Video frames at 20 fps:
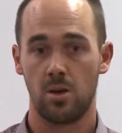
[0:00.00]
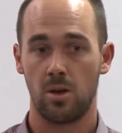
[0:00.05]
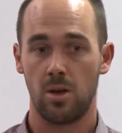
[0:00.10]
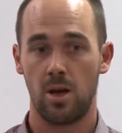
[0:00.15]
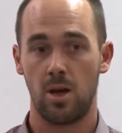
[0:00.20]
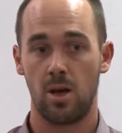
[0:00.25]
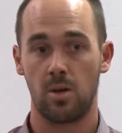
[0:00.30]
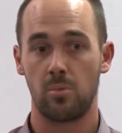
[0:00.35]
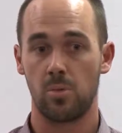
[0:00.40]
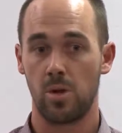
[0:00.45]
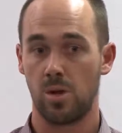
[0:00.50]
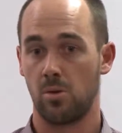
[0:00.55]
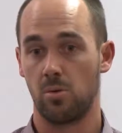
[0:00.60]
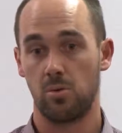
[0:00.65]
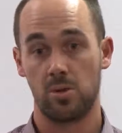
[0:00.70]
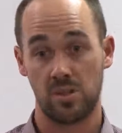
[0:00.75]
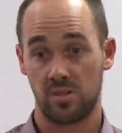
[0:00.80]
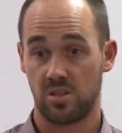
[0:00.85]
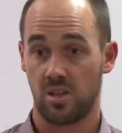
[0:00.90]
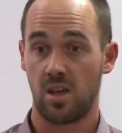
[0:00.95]

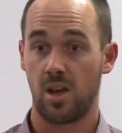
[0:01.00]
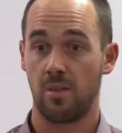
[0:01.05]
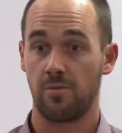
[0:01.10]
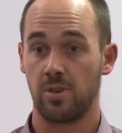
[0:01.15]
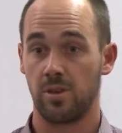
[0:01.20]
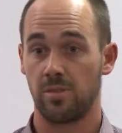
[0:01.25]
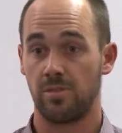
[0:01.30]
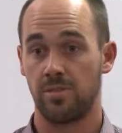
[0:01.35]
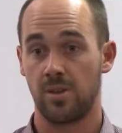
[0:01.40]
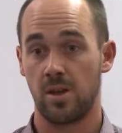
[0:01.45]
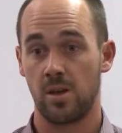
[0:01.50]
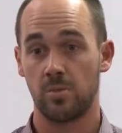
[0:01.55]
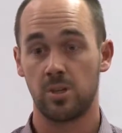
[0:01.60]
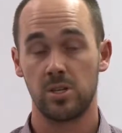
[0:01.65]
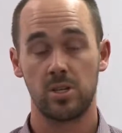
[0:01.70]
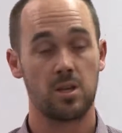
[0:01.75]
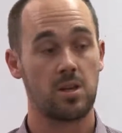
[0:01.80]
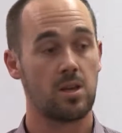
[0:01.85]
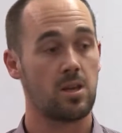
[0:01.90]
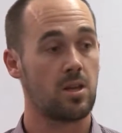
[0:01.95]
and to cover your family